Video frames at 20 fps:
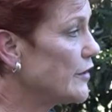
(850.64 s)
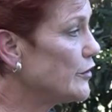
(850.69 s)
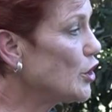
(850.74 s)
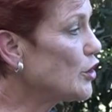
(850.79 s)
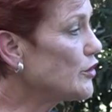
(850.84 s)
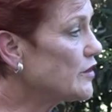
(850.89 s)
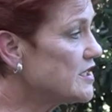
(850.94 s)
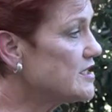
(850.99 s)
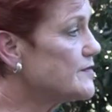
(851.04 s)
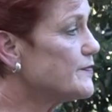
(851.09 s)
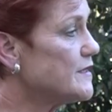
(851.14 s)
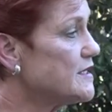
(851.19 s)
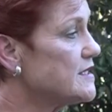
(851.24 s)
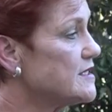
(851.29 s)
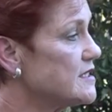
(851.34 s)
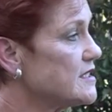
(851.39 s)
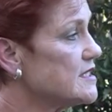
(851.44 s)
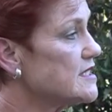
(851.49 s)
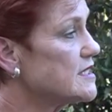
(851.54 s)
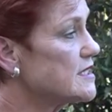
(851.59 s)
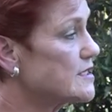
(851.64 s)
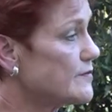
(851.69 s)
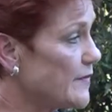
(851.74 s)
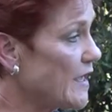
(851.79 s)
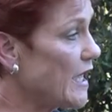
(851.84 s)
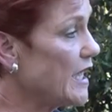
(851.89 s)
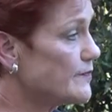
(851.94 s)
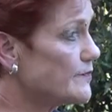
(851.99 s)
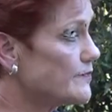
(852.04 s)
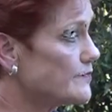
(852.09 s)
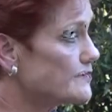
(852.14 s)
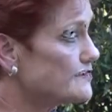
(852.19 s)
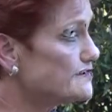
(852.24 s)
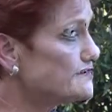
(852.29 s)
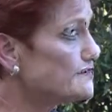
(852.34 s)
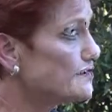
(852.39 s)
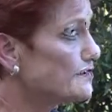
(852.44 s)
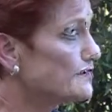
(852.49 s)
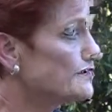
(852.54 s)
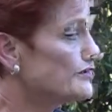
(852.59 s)
And not these businesses paying,
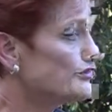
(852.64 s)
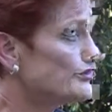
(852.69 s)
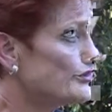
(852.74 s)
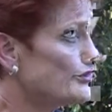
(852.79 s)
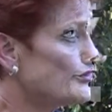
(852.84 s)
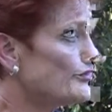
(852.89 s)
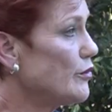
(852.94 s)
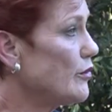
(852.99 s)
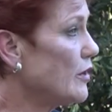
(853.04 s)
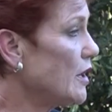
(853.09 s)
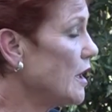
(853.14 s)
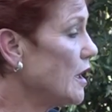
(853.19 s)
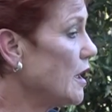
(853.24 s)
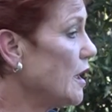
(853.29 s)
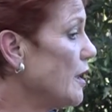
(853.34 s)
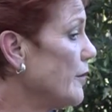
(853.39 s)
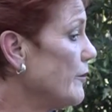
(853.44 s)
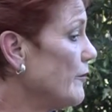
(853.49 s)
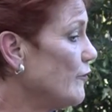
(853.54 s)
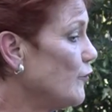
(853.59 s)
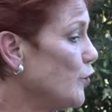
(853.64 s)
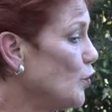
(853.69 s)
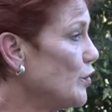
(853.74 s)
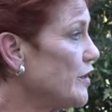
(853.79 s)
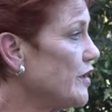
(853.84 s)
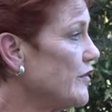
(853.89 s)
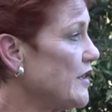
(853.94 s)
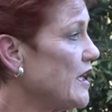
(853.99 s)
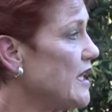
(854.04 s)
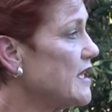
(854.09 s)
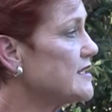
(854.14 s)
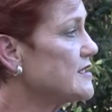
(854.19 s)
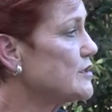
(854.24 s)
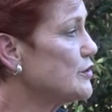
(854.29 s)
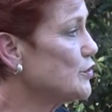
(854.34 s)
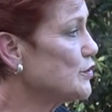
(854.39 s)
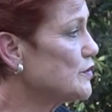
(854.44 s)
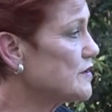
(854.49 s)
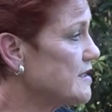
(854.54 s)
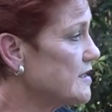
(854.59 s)

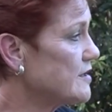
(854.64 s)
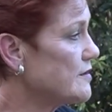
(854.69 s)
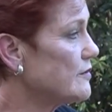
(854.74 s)
40,000 or